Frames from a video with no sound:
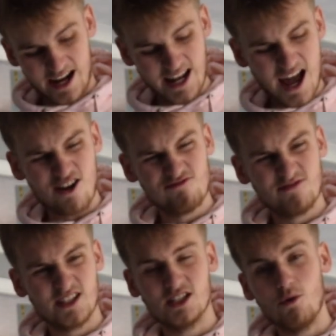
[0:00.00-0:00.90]
And now,
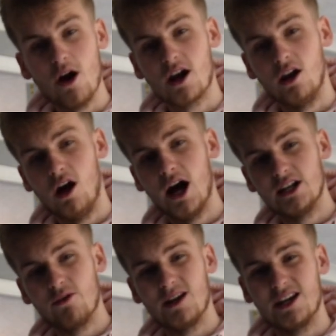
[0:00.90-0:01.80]
since I work a lot, I
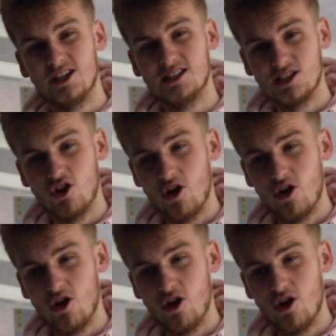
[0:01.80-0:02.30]
don't really get a chance to do